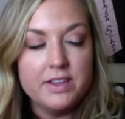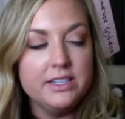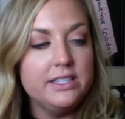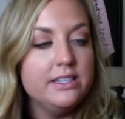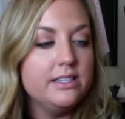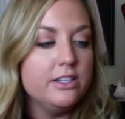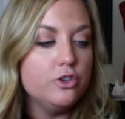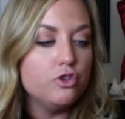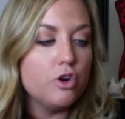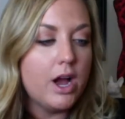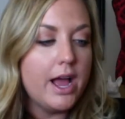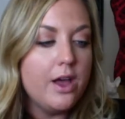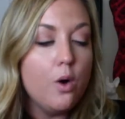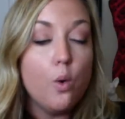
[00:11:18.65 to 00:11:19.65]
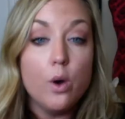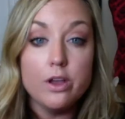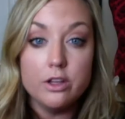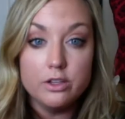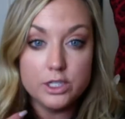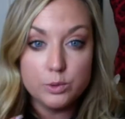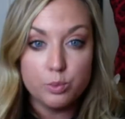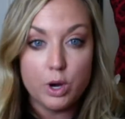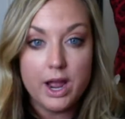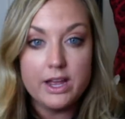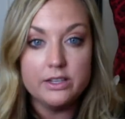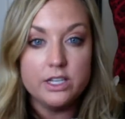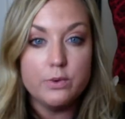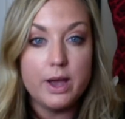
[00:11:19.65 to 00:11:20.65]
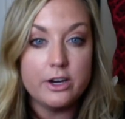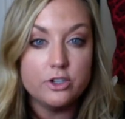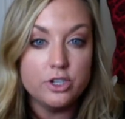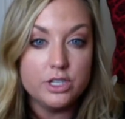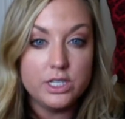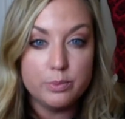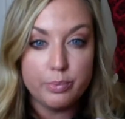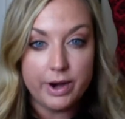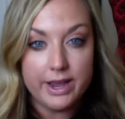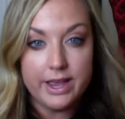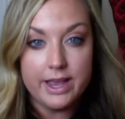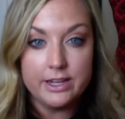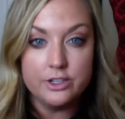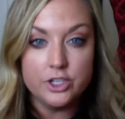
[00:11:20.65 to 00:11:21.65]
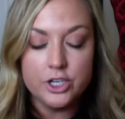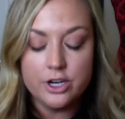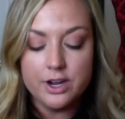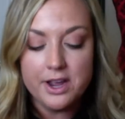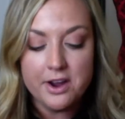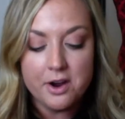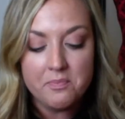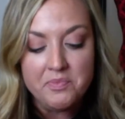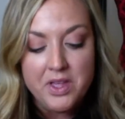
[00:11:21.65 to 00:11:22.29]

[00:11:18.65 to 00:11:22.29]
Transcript: This is the dry oil spray, so you actually spray it into your hair.